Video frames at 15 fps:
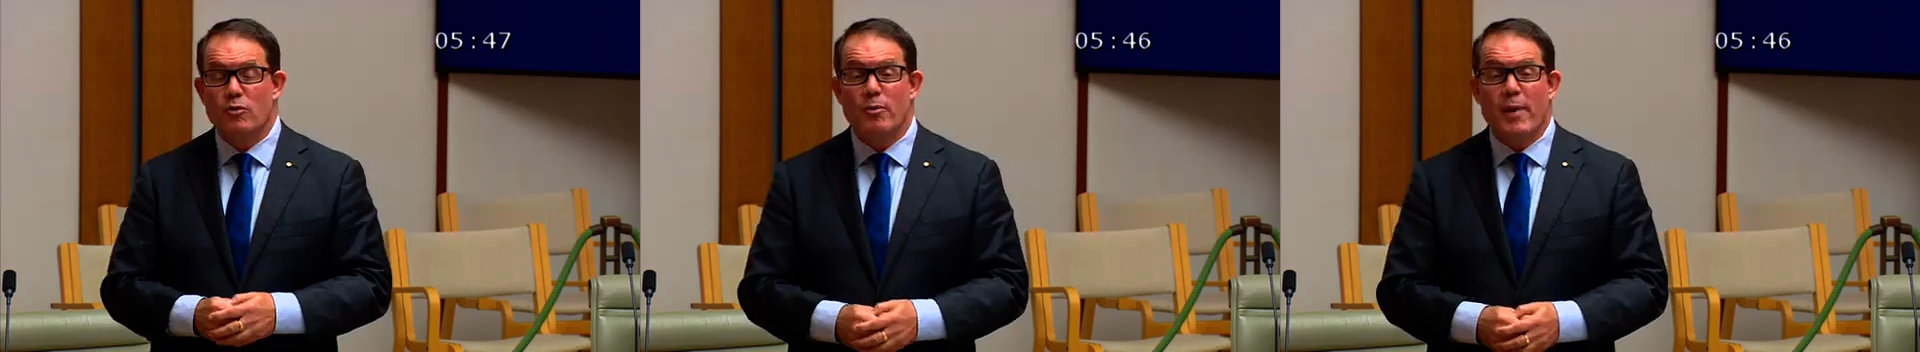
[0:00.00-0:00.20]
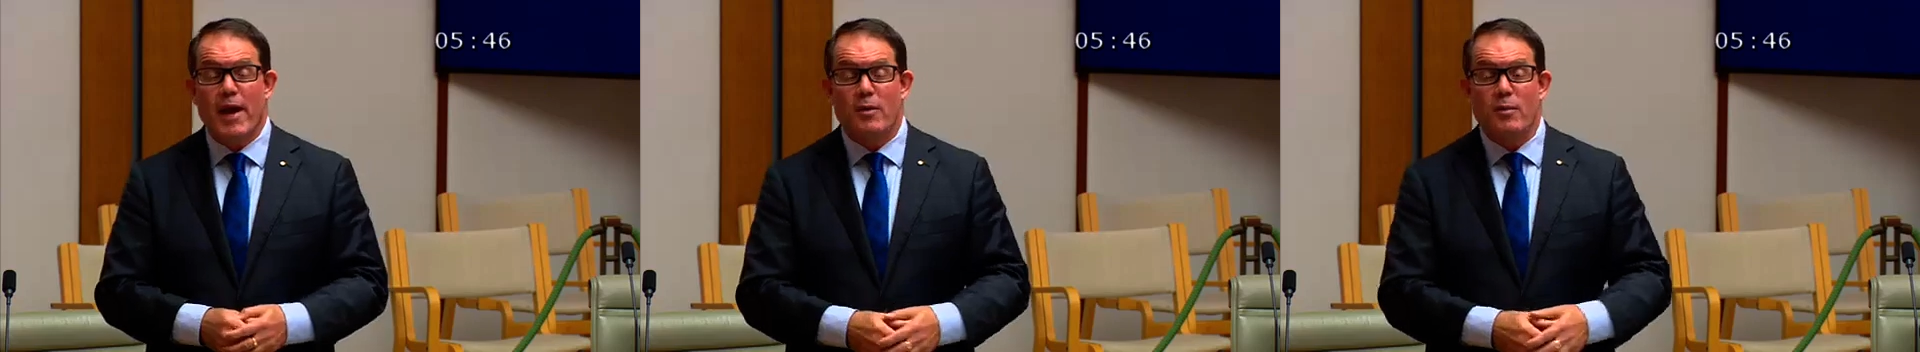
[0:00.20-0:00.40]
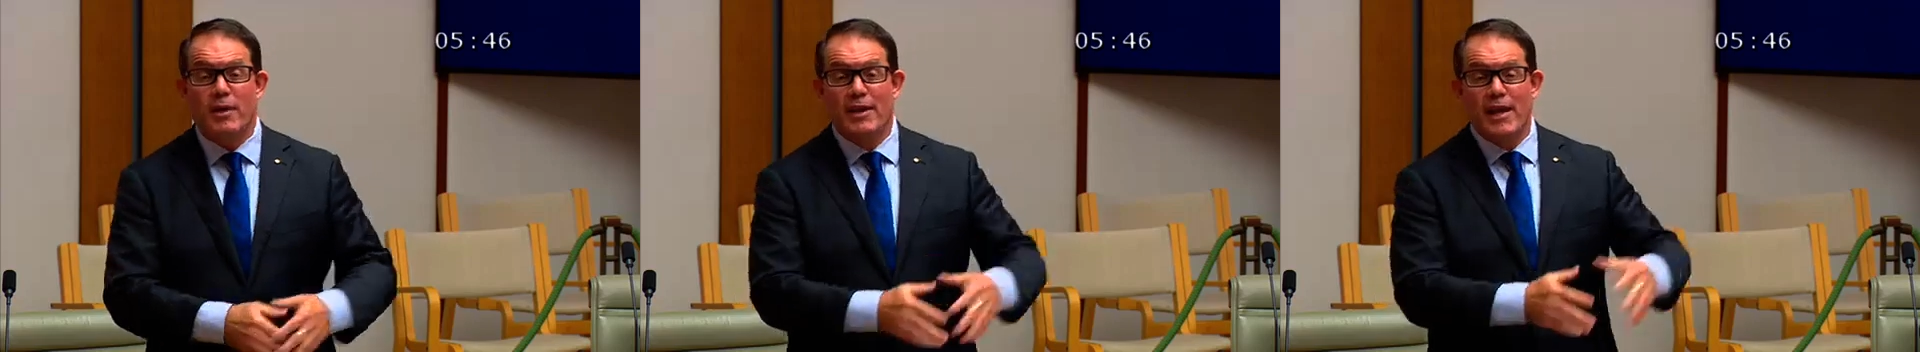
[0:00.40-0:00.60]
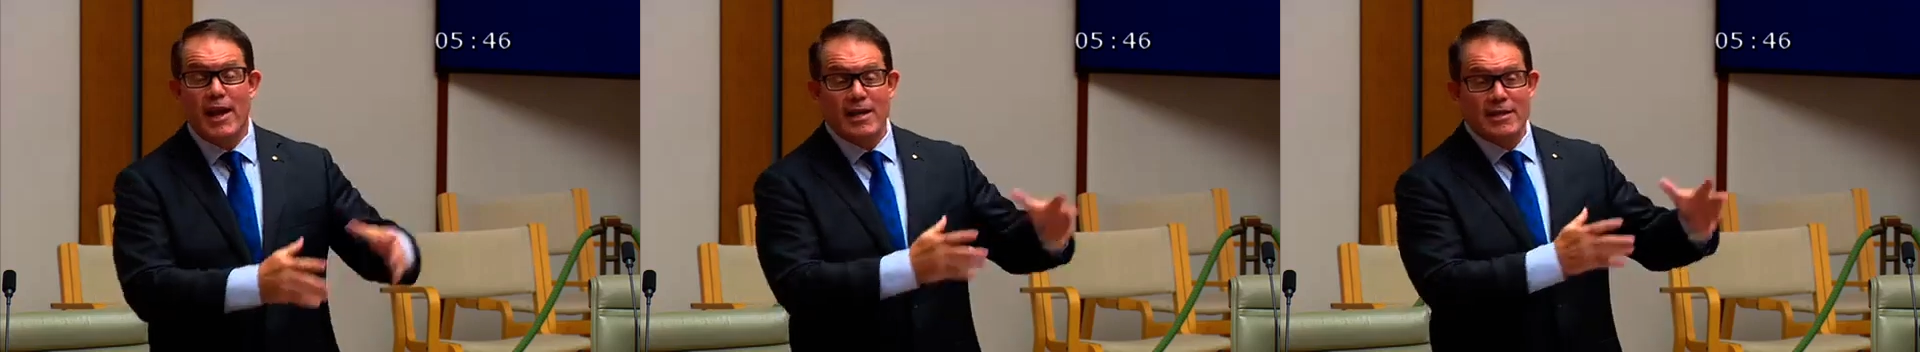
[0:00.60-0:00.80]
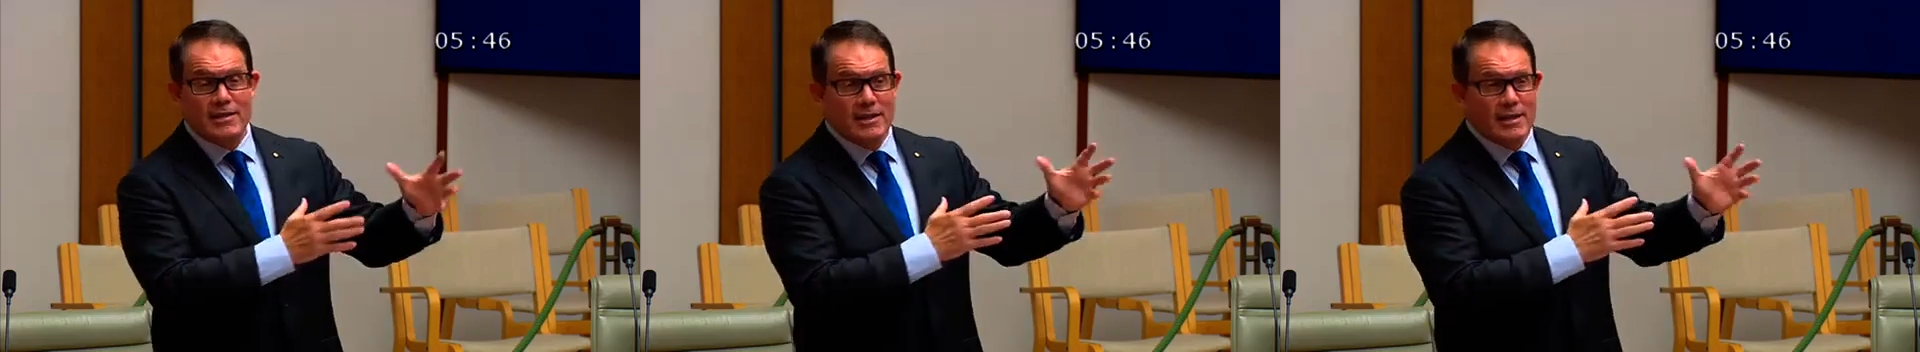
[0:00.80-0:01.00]
Back when the
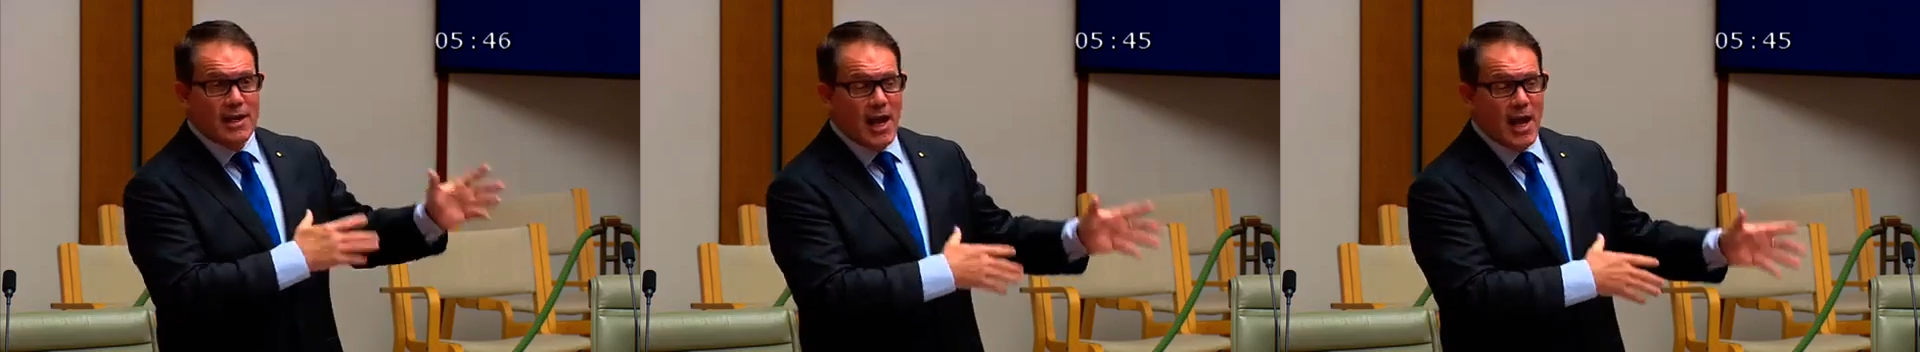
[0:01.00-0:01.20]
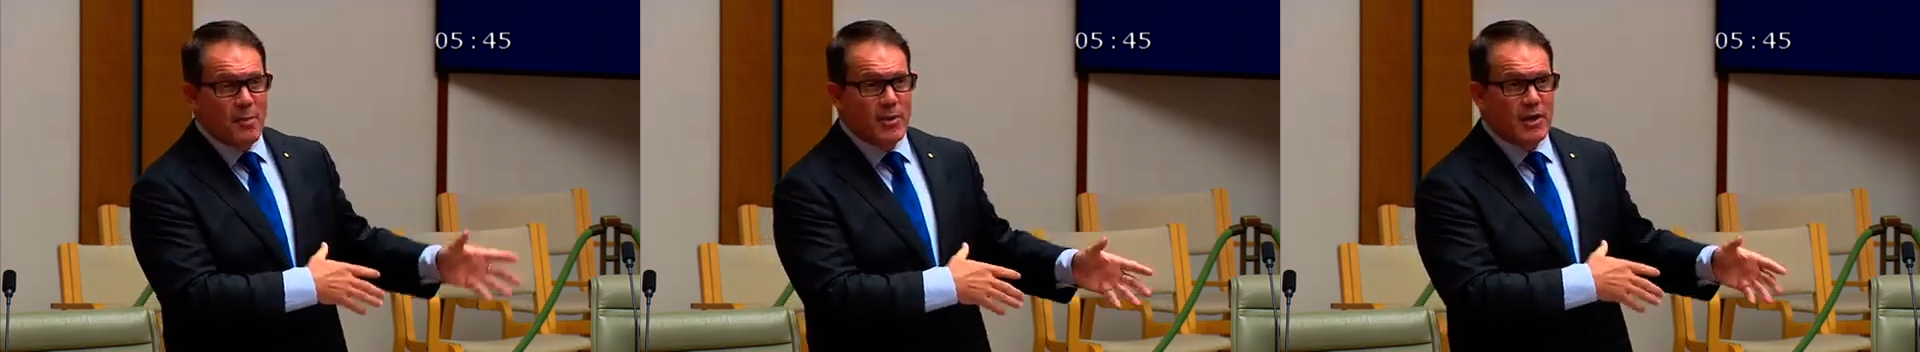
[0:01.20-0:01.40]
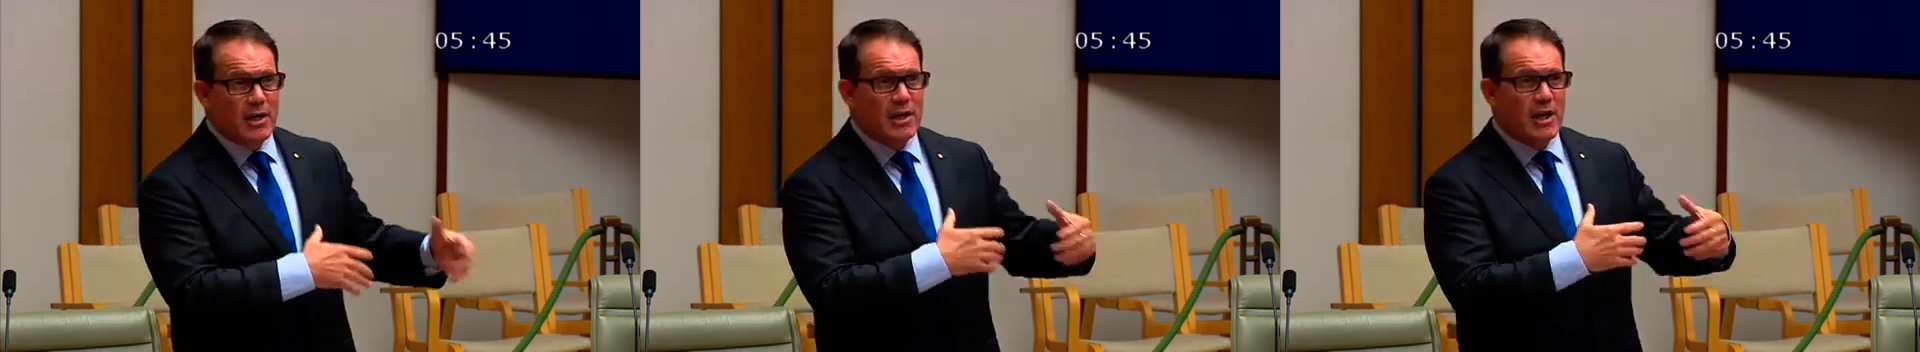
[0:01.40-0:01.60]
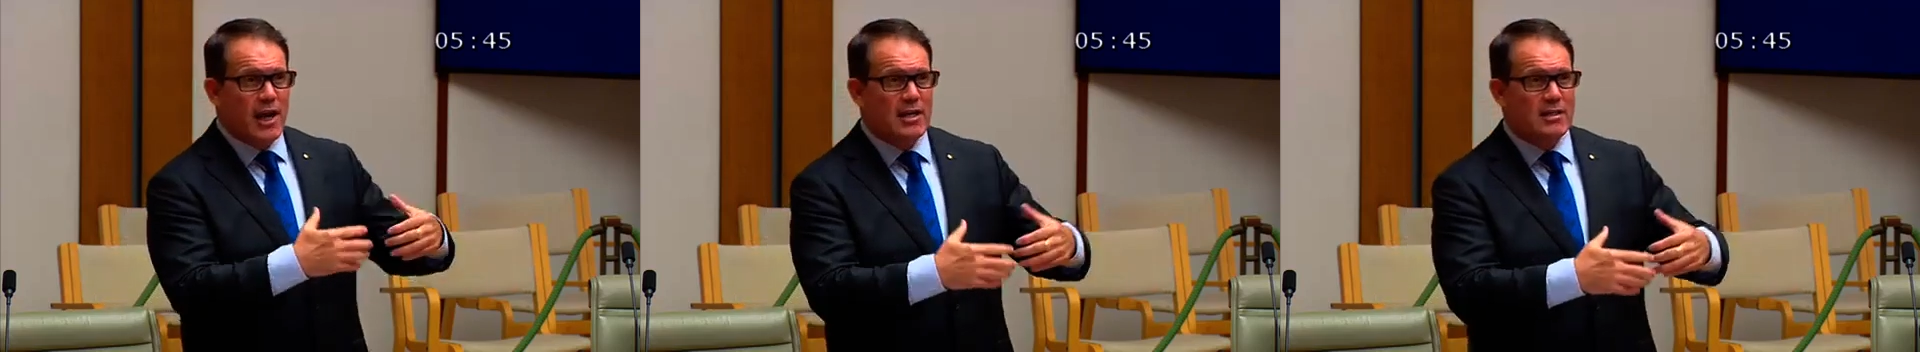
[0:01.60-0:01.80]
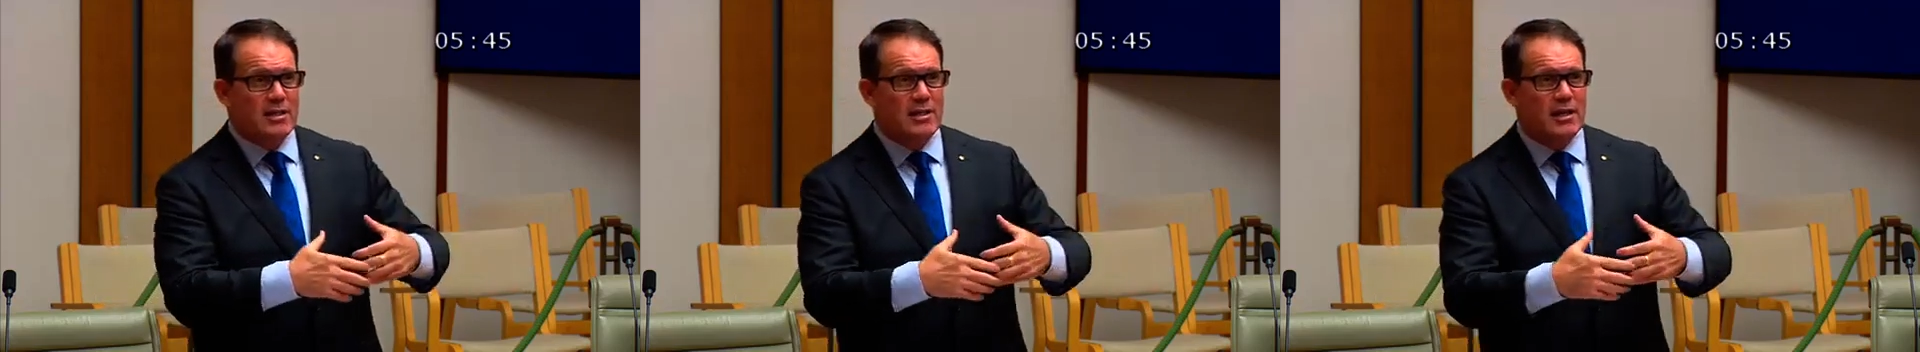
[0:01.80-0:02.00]
accident happened and
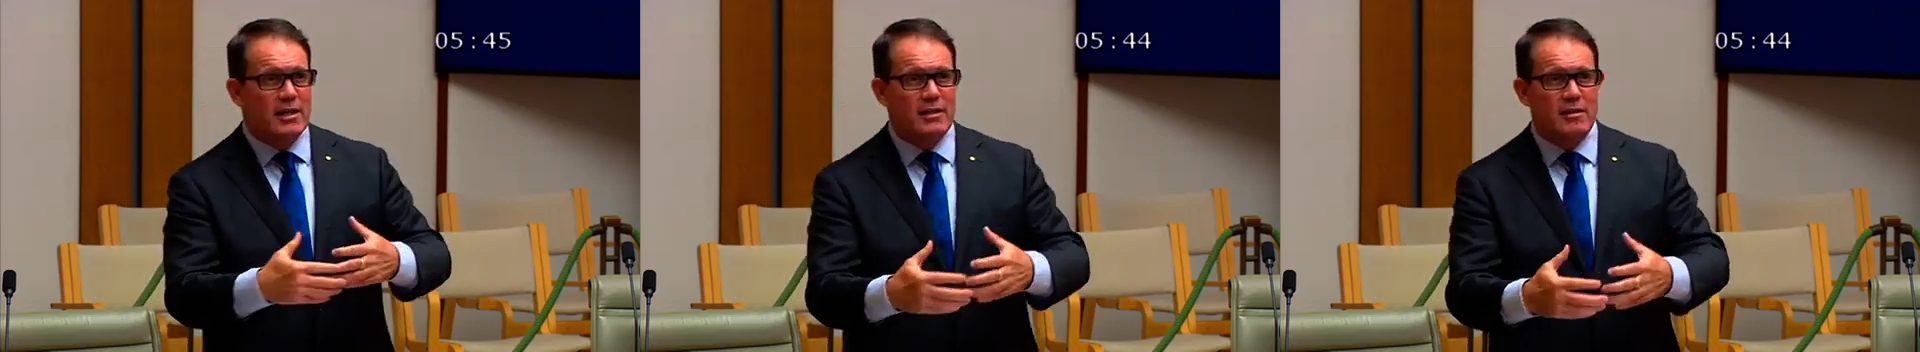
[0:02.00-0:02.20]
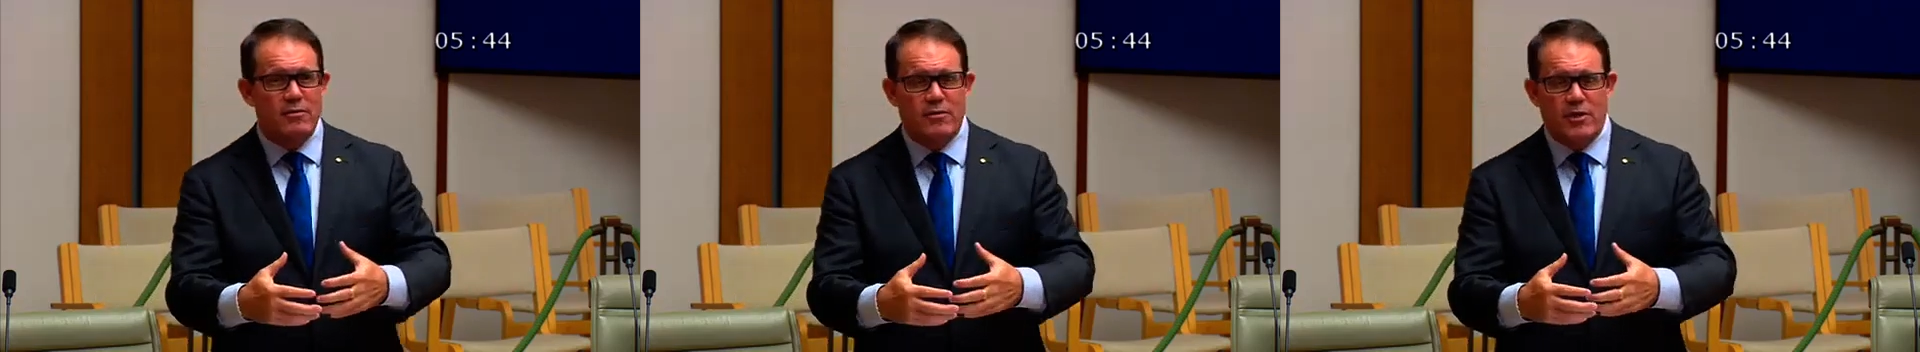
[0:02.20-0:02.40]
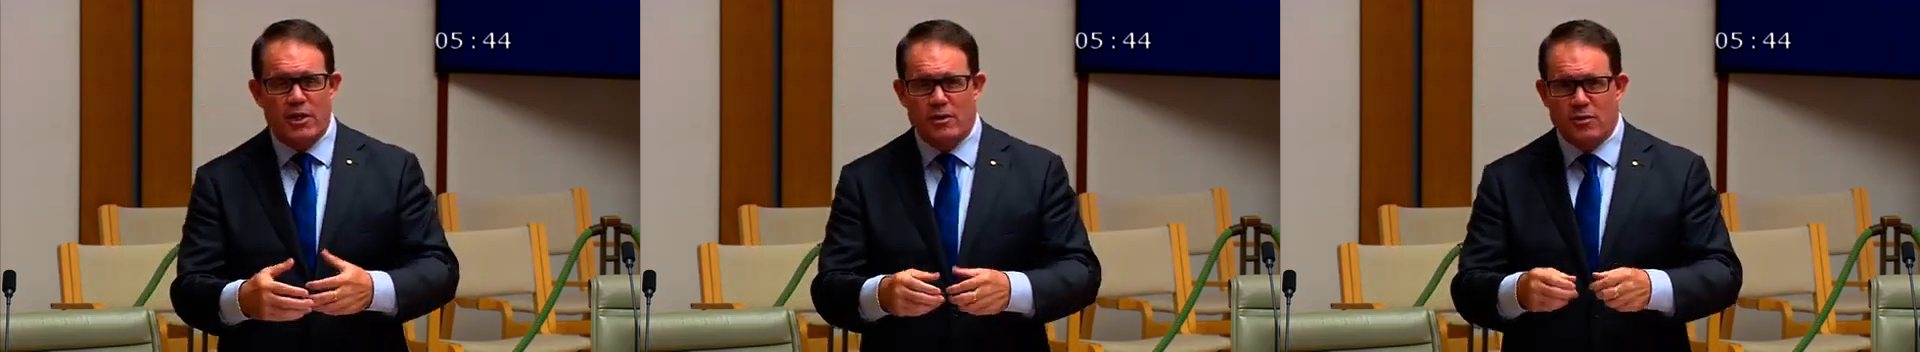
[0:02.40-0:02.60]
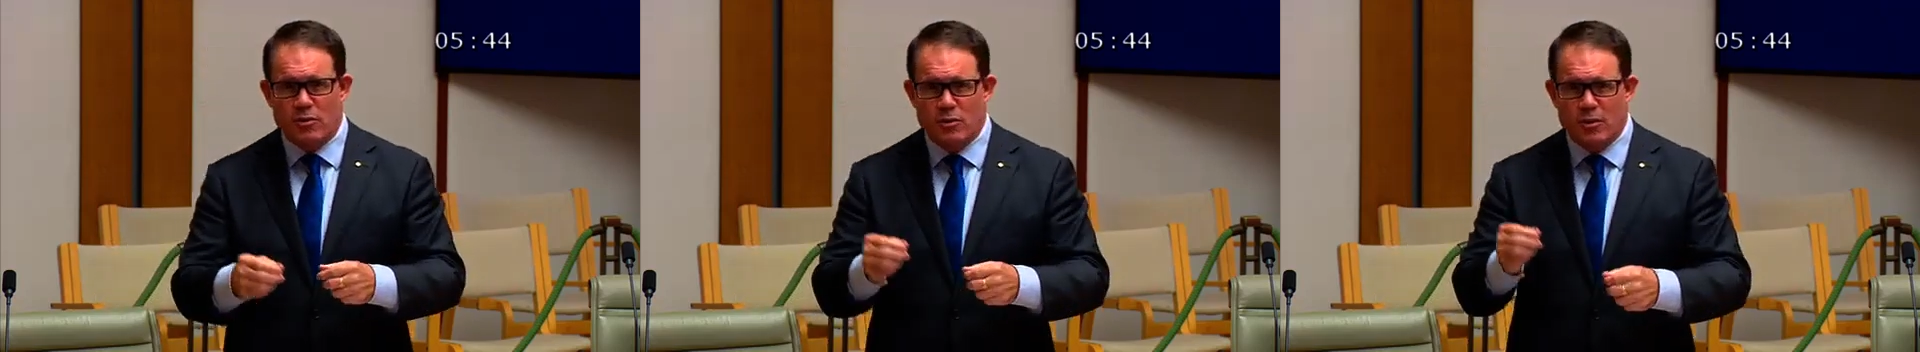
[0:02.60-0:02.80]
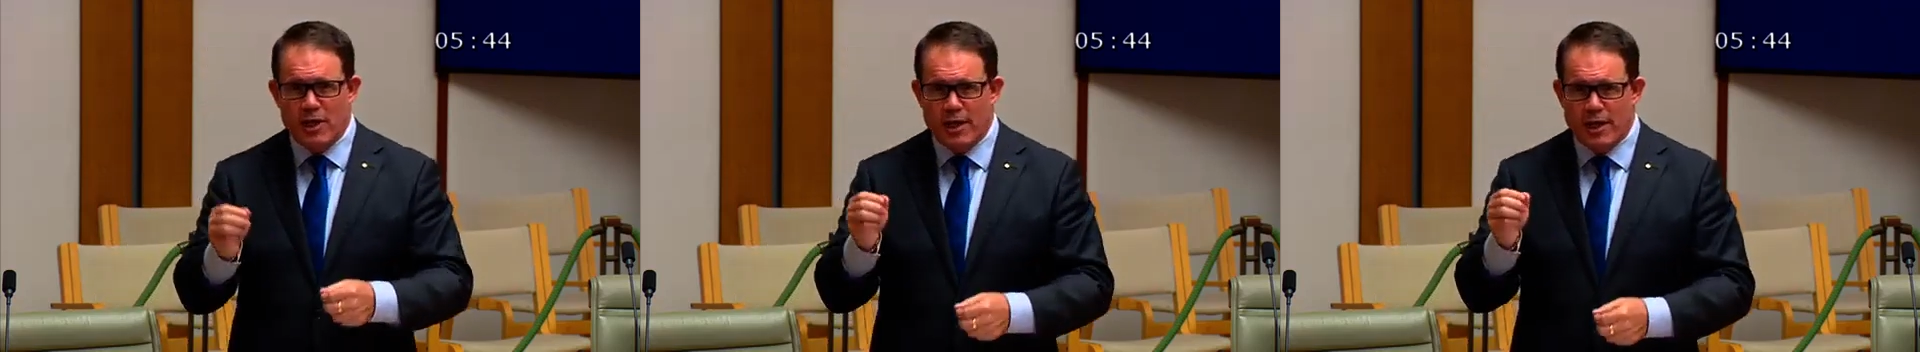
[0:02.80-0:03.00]
Hazy needed a vehicle,